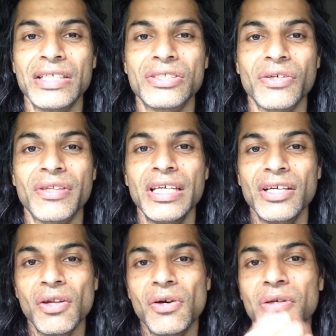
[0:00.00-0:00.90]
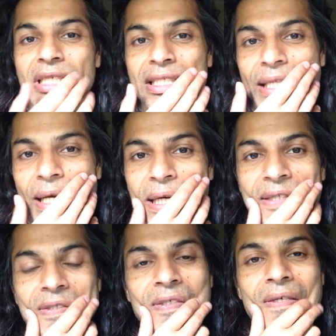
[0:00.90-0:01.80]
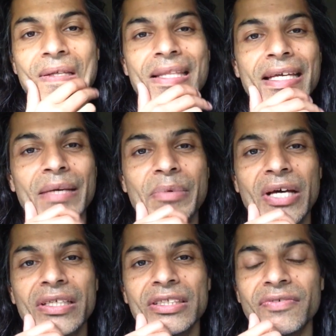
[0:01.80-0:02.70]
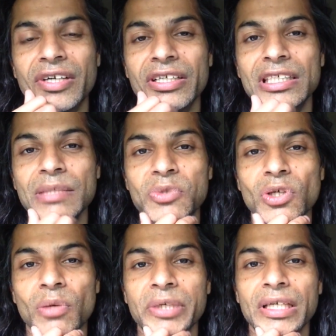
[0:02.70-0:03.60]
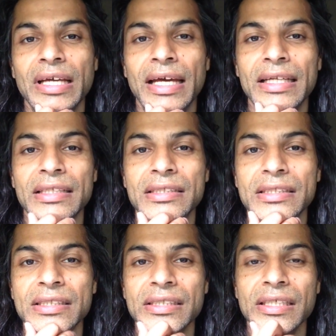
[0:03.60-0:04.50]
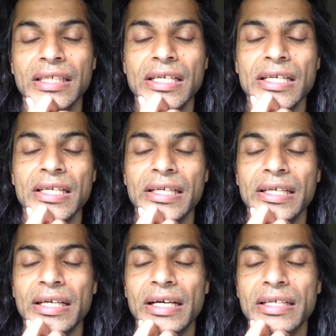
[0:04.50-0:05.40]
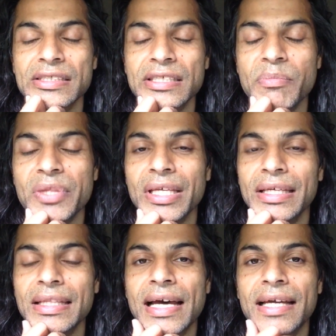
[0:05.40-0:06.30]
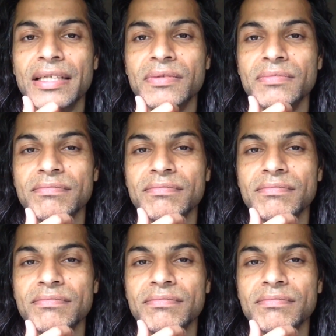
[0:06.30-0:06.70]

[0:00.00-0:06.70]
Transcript: So think along these lines, think about this very deep topic, and it's something that